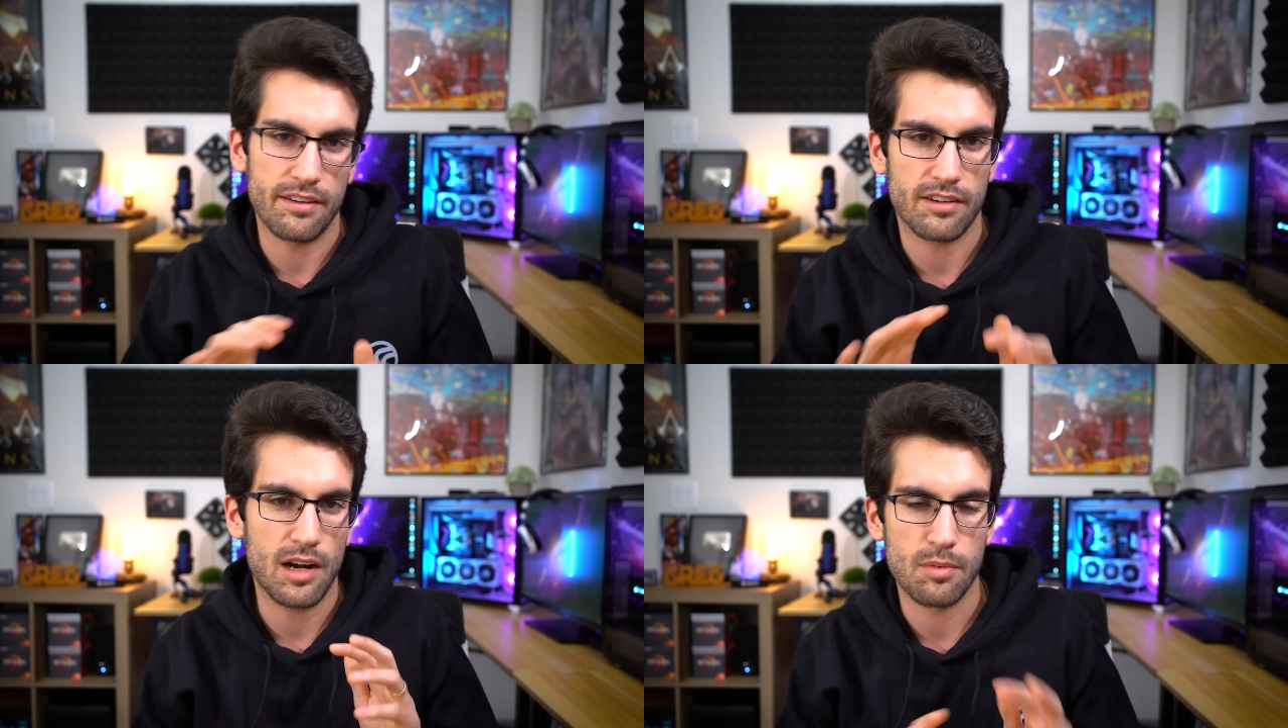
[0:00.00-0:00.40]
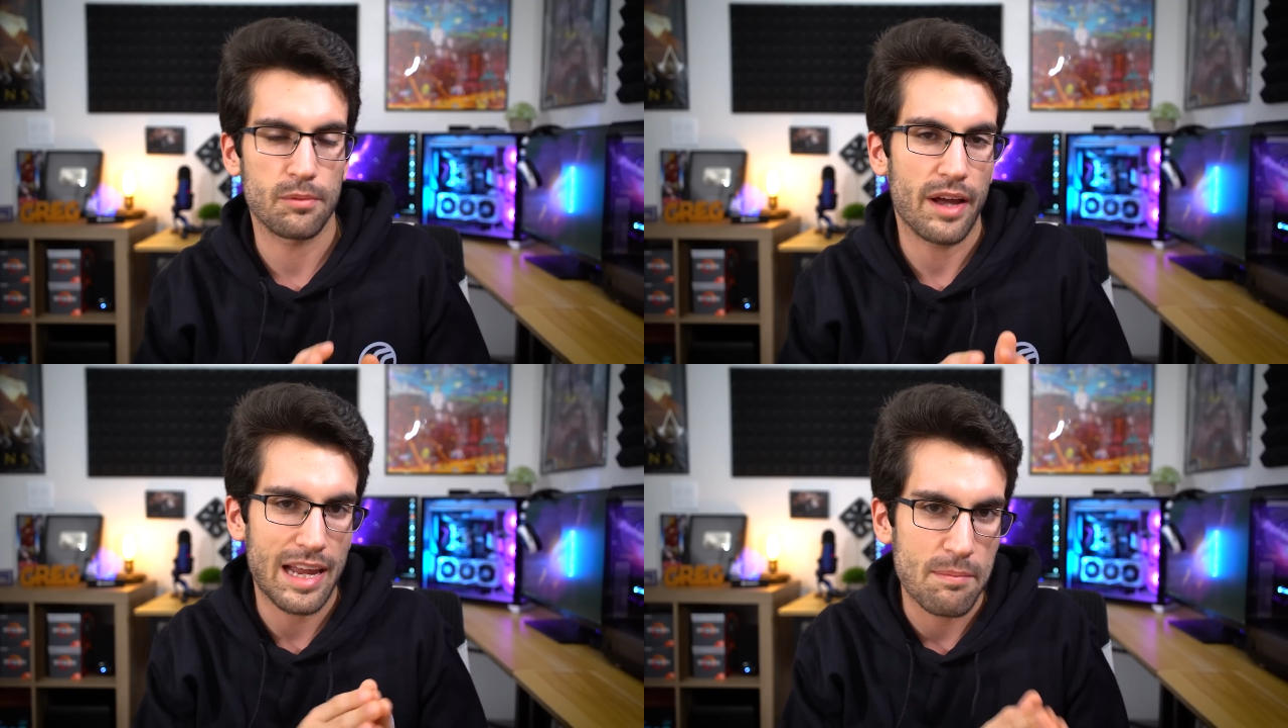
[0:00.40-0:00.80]
on
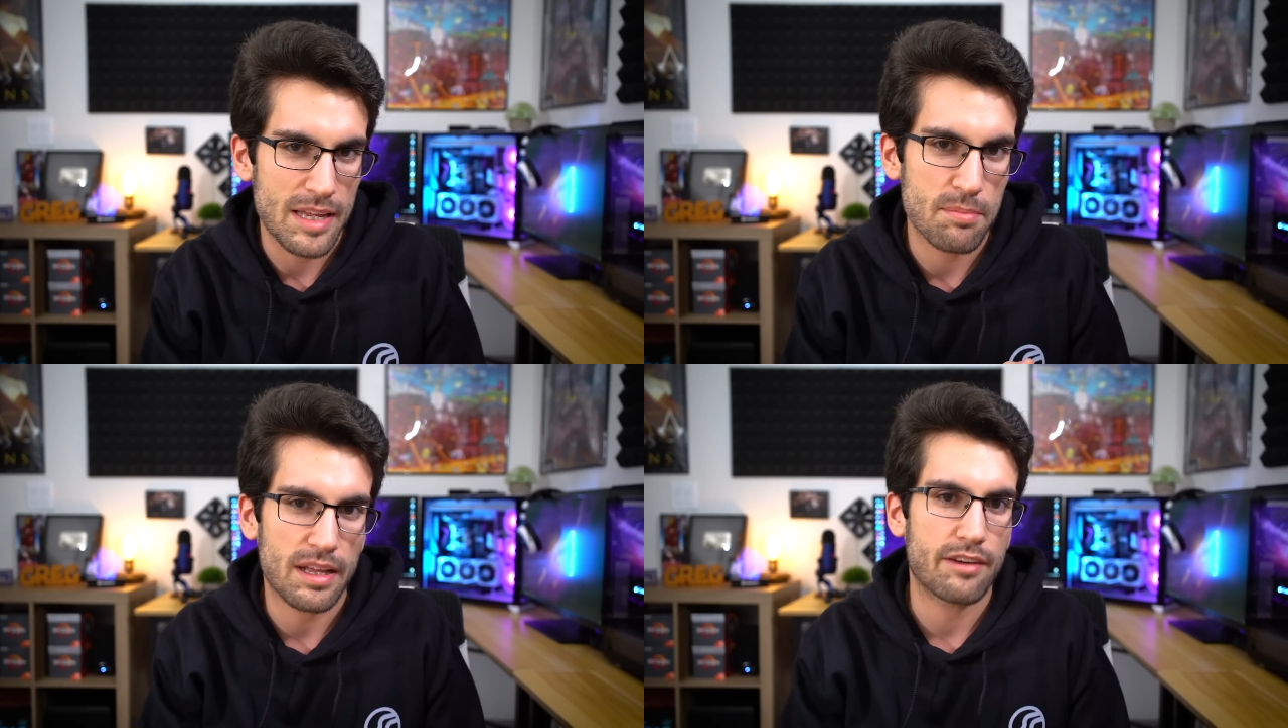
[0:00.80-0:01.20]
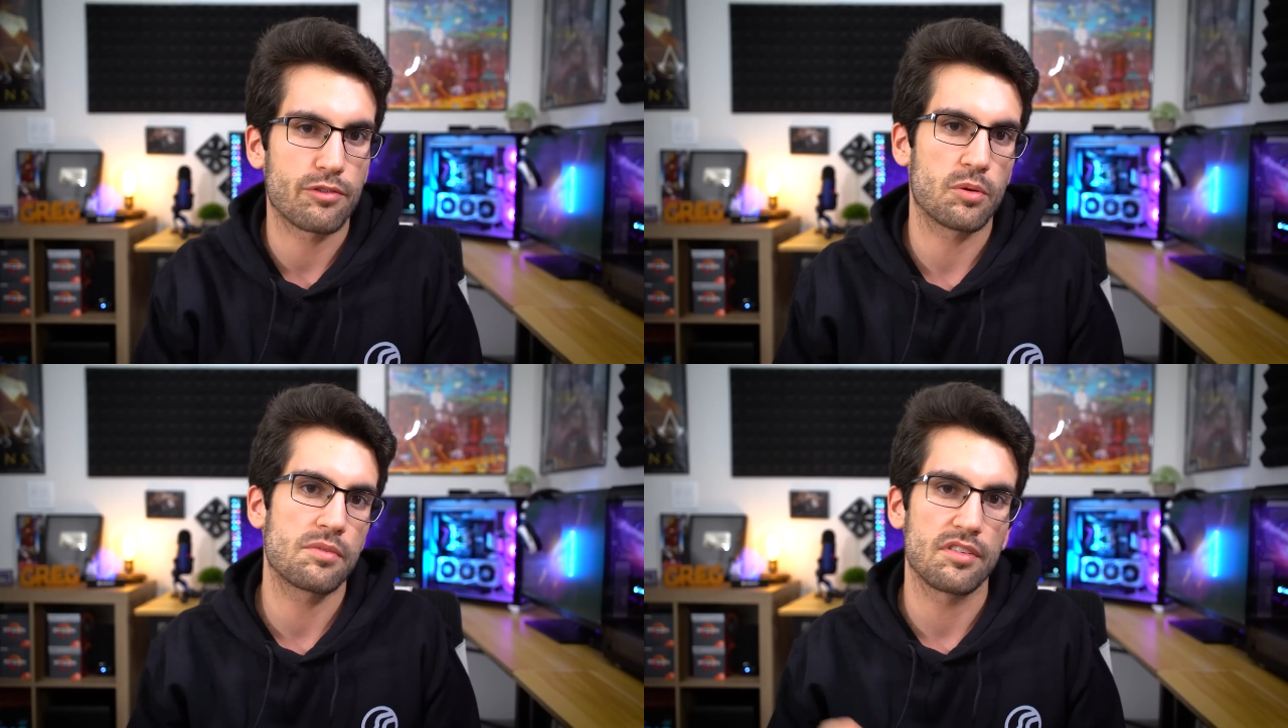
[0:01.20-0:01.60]
comparable AMD
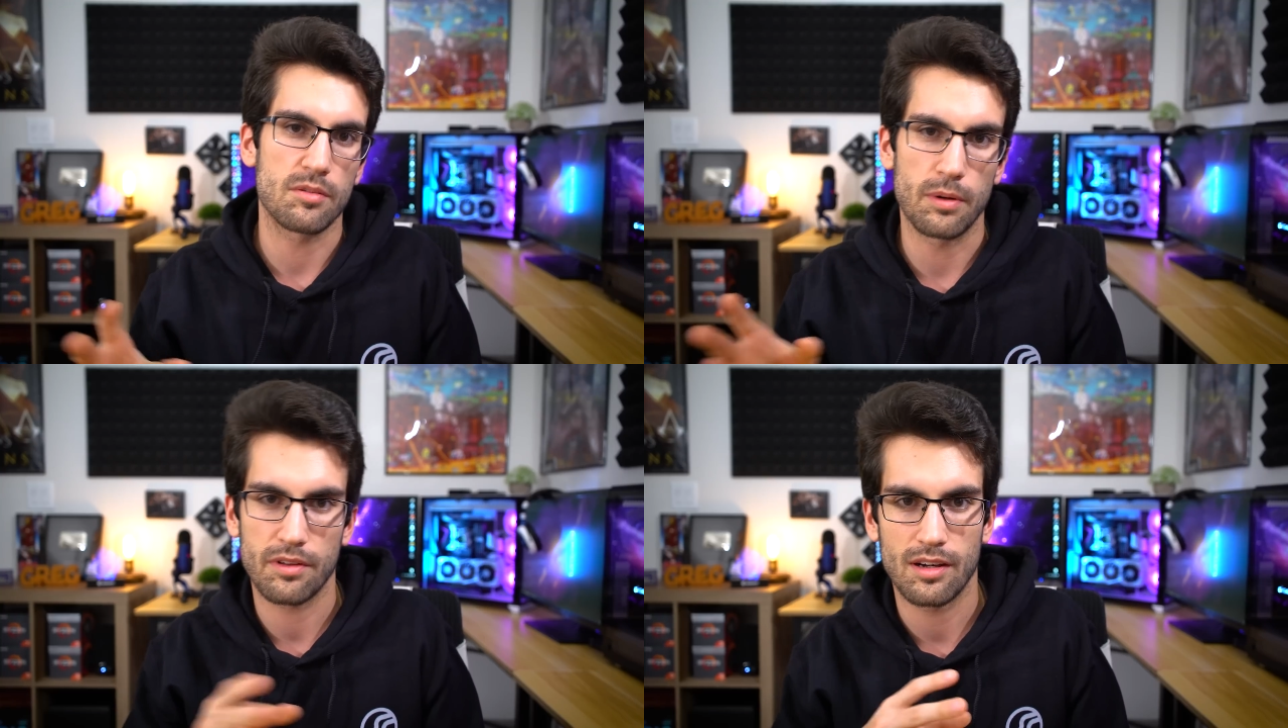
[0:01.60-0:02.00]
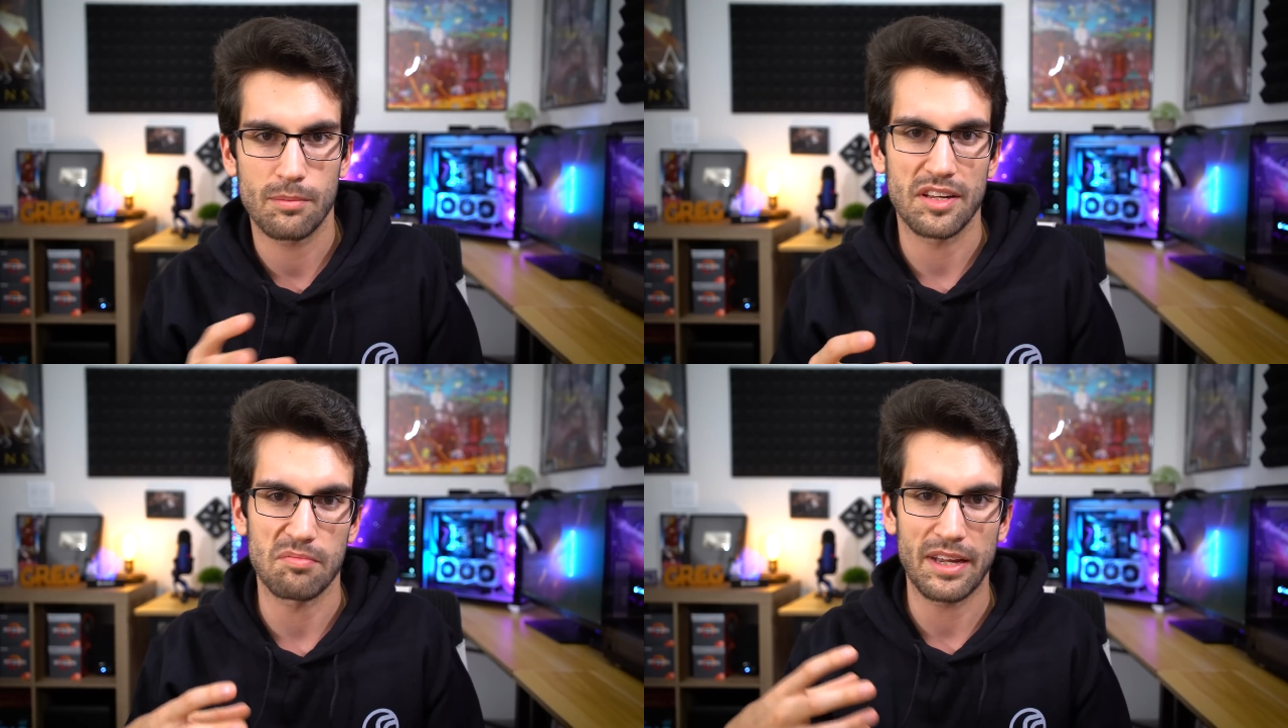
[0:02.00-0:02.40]
platforms since both companies